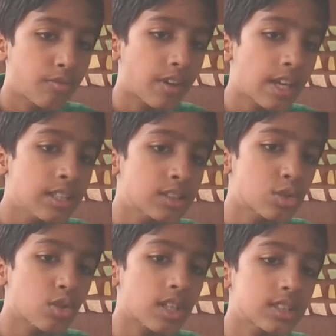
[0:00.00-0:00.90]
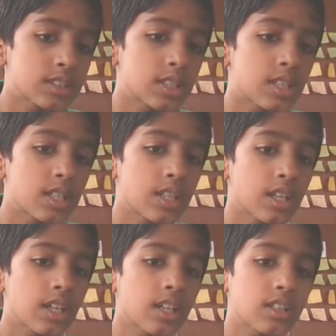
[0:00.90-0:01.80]
whales you can see
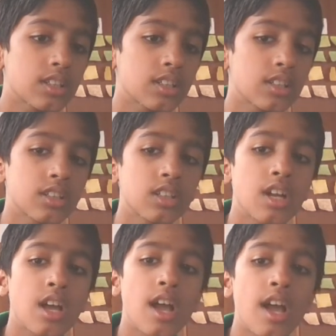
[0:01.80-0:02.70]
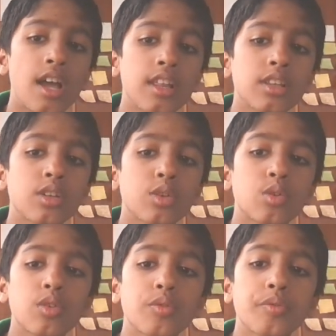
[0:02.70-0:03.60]
here, and the
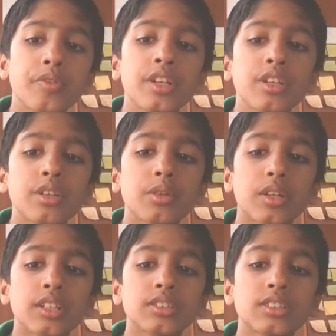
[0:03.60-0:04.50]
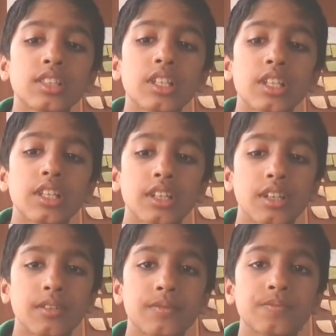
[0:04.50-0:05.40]
dolphin you can see
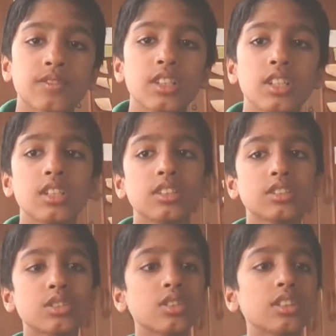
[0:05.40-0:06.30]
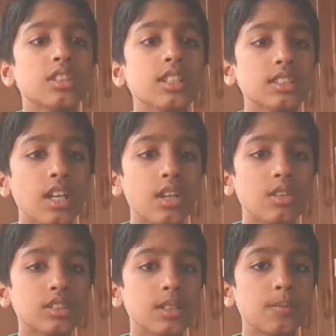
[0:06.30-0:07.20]
here. So this
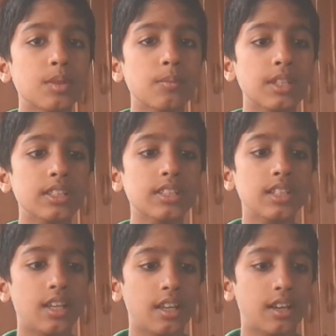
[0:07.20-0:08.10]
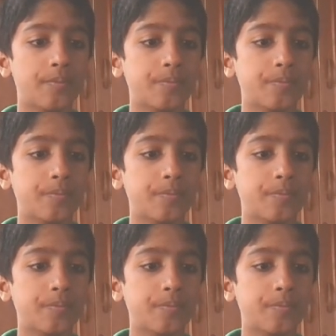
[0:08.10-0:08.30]
allows them to breathe in air.